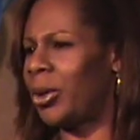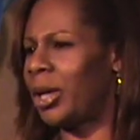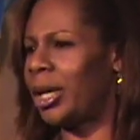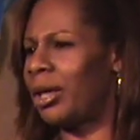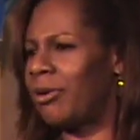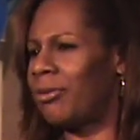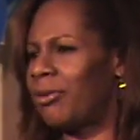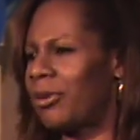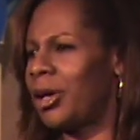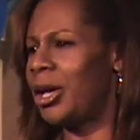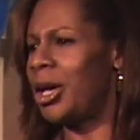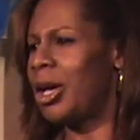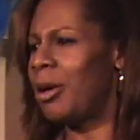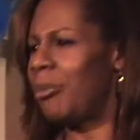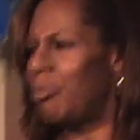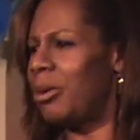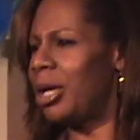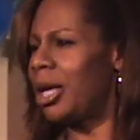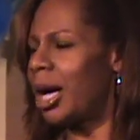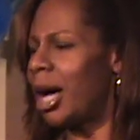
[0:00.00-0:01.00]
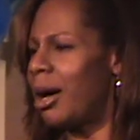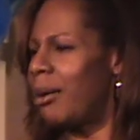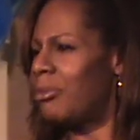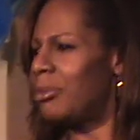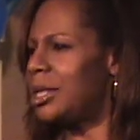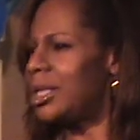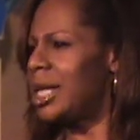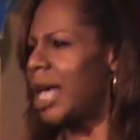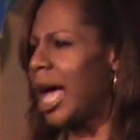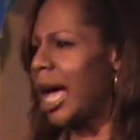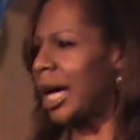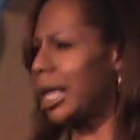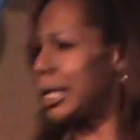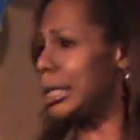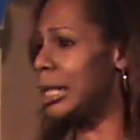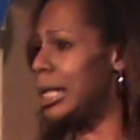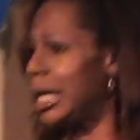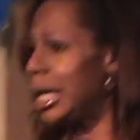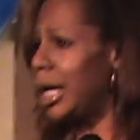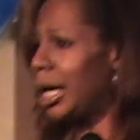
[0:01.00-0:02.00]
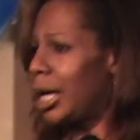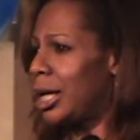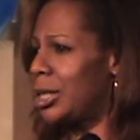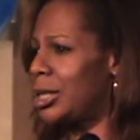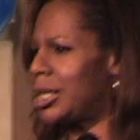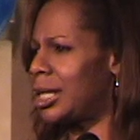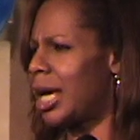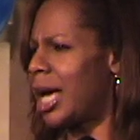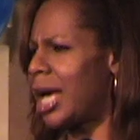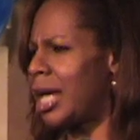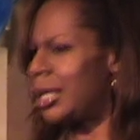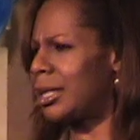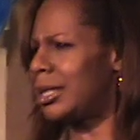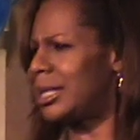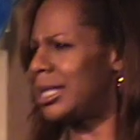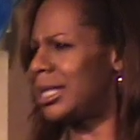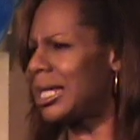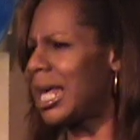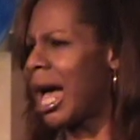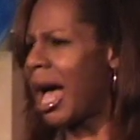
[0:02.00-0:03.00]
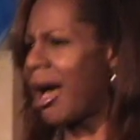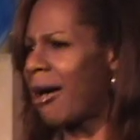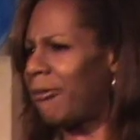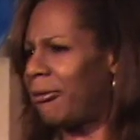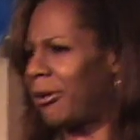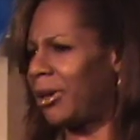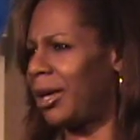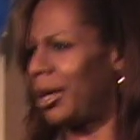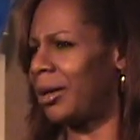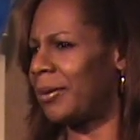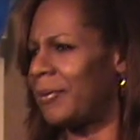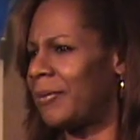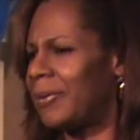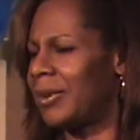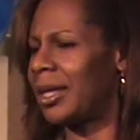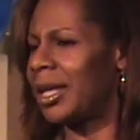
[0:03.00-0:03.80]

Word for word: We've become techniqued and savvy.